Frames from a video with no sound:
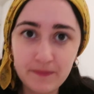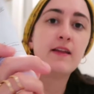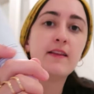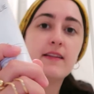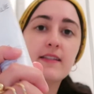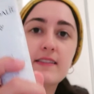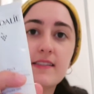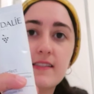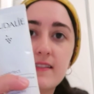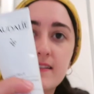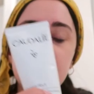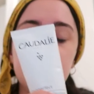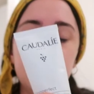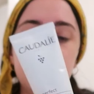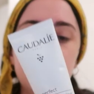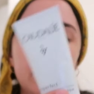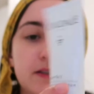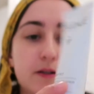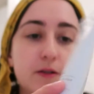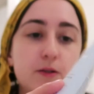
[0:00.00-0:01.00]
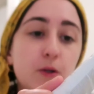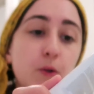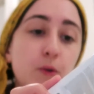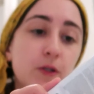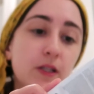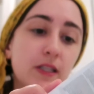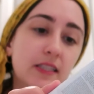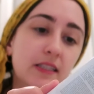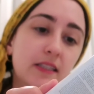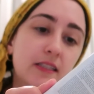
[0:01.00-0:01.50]
This is the
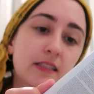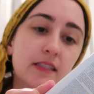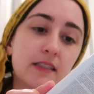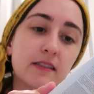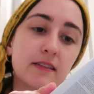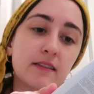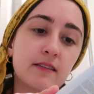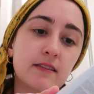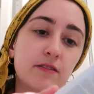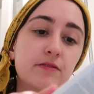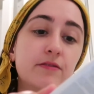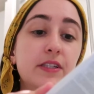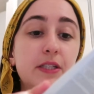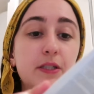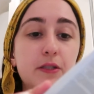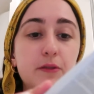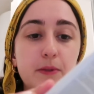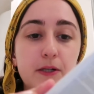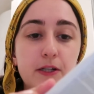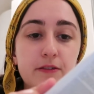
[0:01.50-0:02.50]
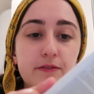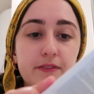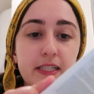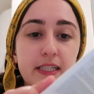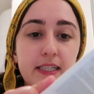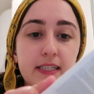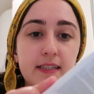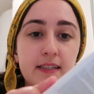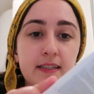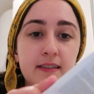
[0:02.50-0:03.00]
Caudalie Vino
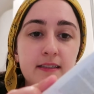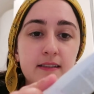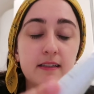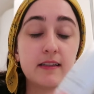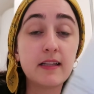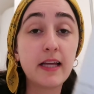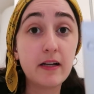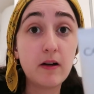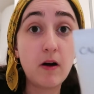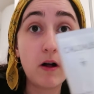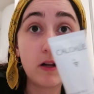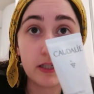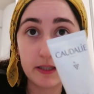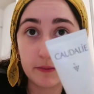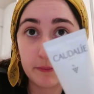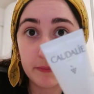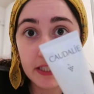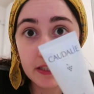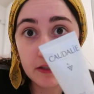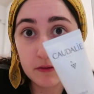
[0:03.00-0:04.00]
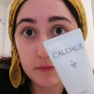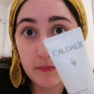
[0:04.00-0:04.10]
Perfect Glycolic Peel